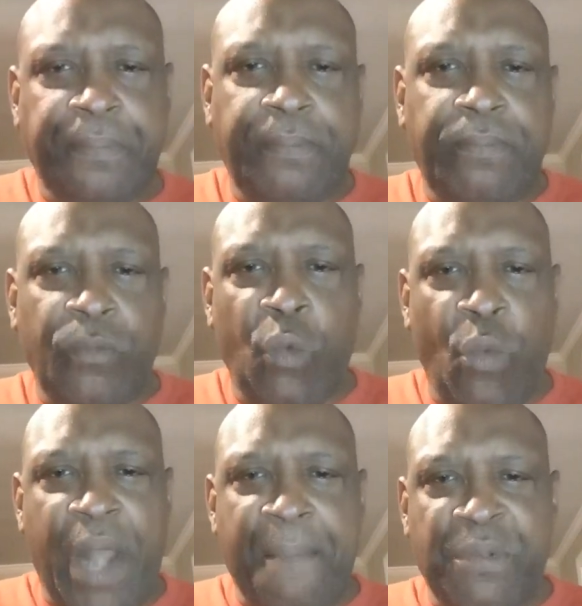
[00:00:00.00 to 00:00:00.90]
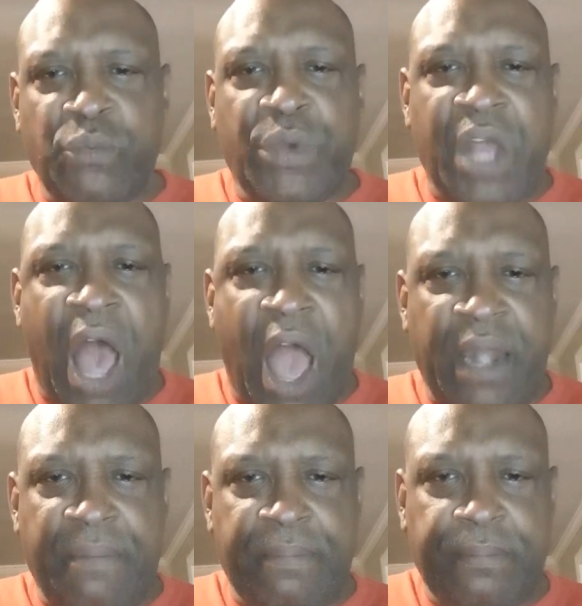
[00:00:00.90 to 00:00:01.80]
what happens when an
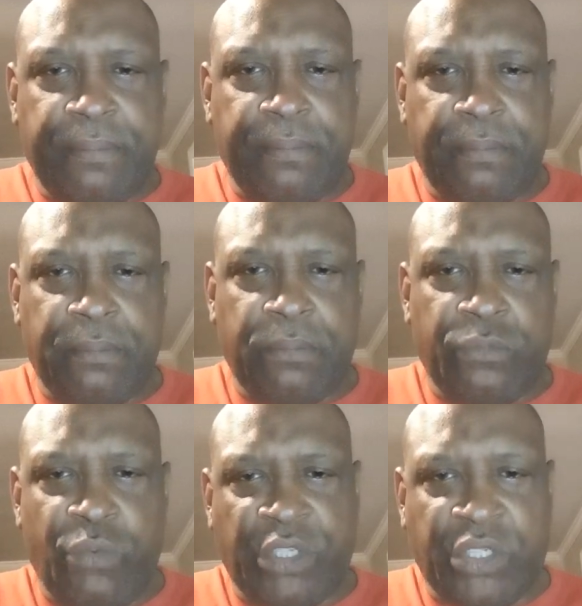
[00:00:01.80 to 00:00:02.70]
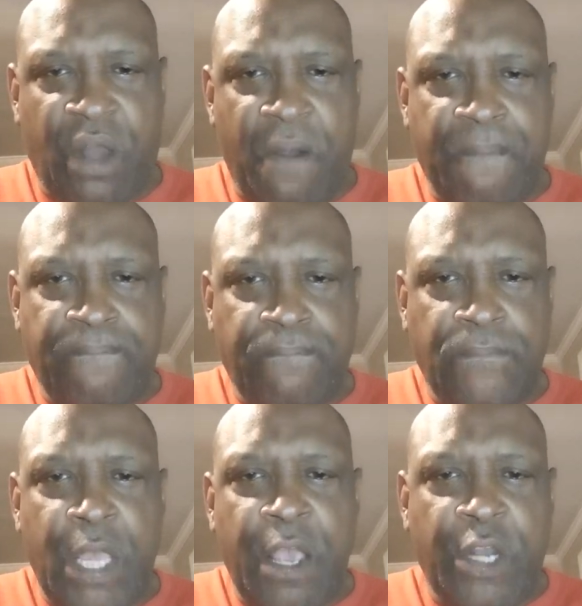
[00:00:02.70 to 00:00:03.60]
item runs low?
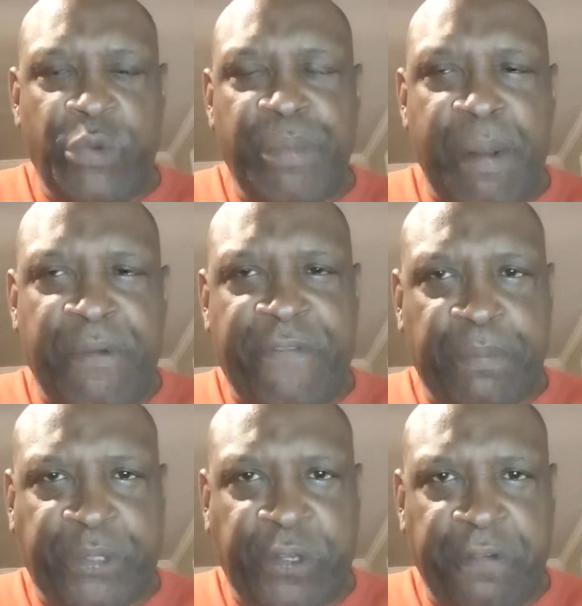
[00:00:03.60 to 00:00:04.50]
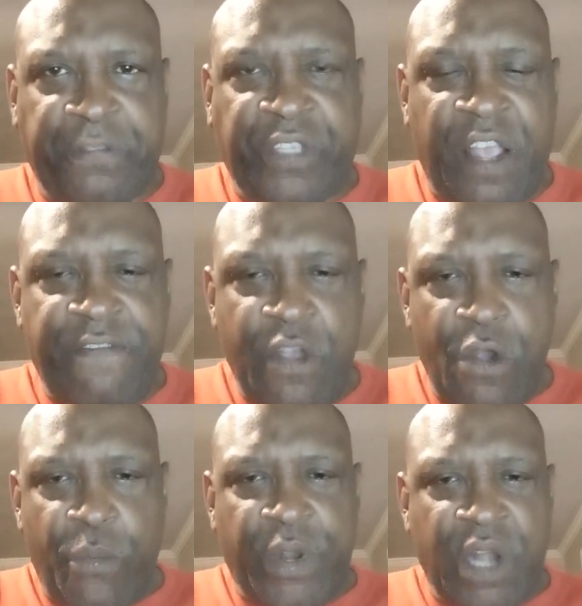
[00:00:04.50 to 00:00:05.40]
And you remember from ServeSafe, we're
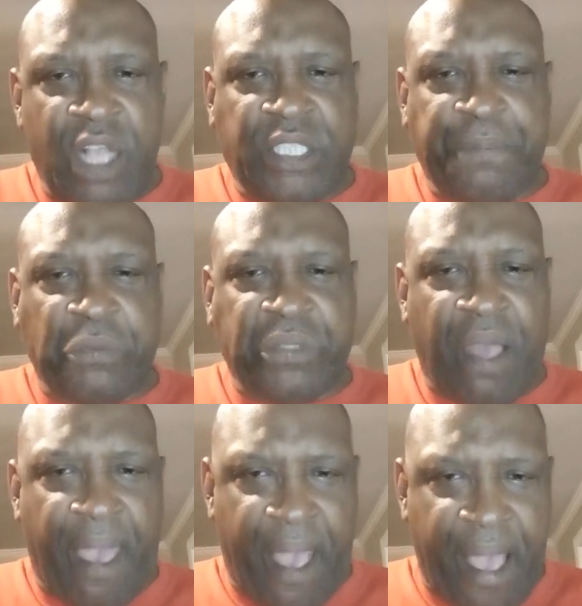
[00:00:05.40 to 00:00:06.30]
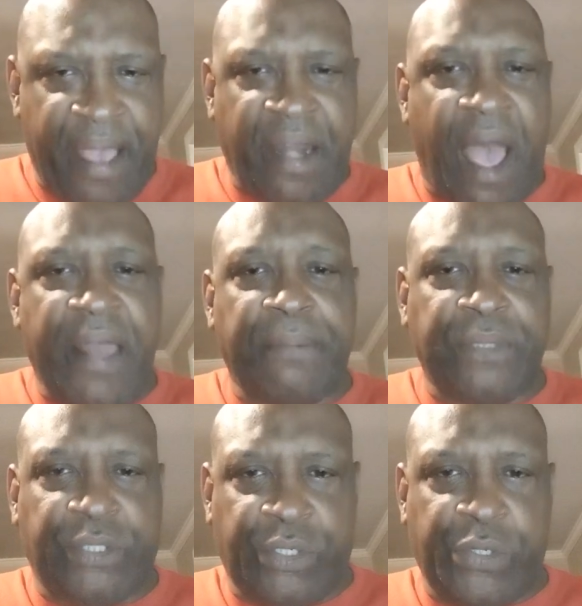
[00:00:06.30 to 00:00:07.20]
not supposed to add items
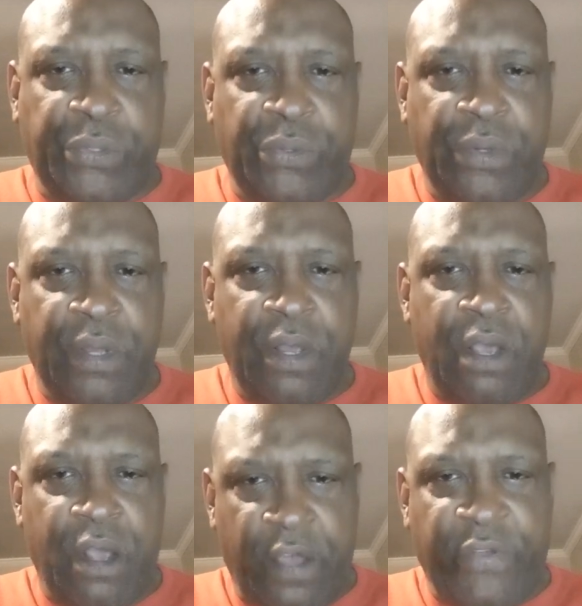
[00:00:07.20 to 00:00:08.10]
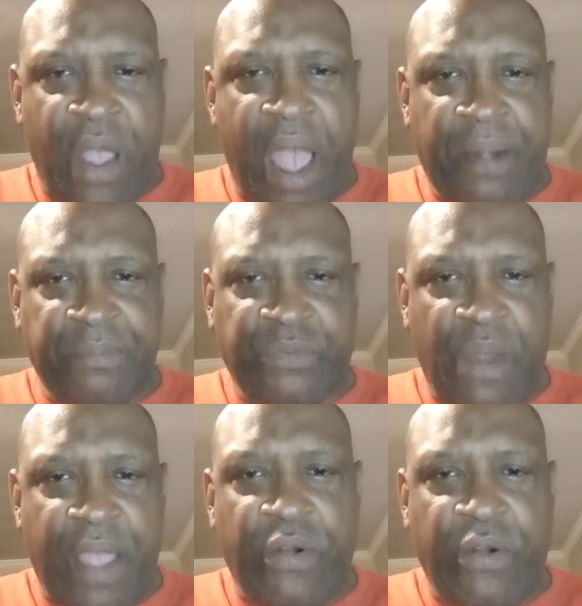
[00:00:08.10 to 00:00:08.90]
to other items, right? Or